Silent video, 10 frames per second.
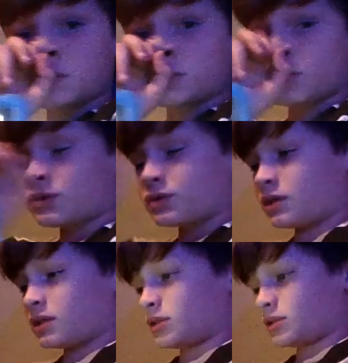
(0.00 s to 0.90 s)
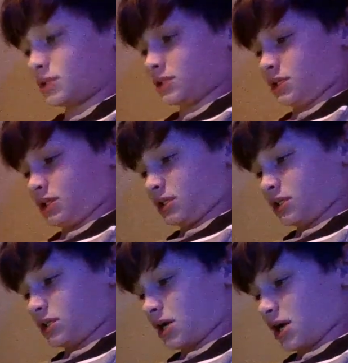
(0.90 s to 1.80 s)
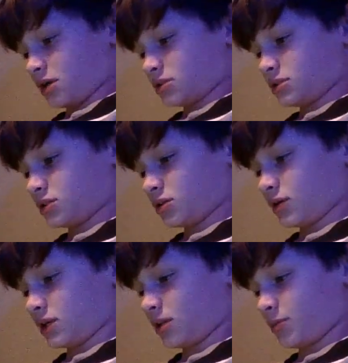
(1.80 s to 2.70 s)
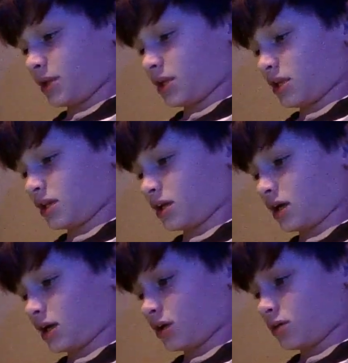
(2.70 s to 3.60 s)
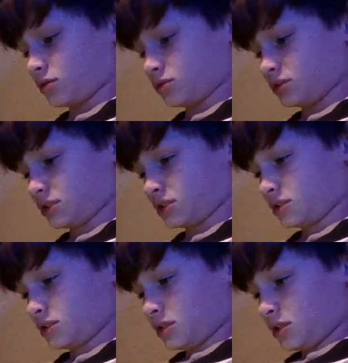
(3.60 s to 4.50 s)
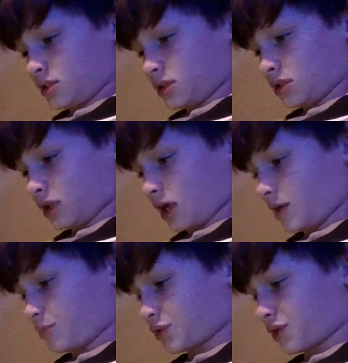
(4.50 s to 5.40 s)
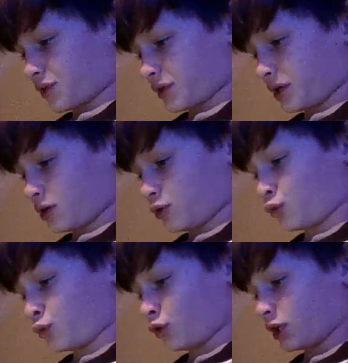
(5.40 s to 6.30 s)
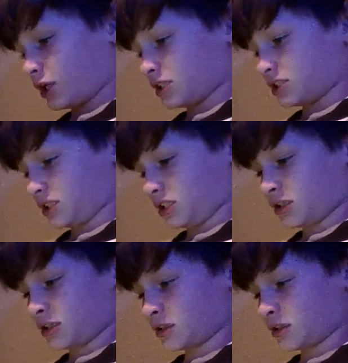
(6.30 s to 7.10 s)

So yeah, so at the beginning I called it Library Cool Izzy.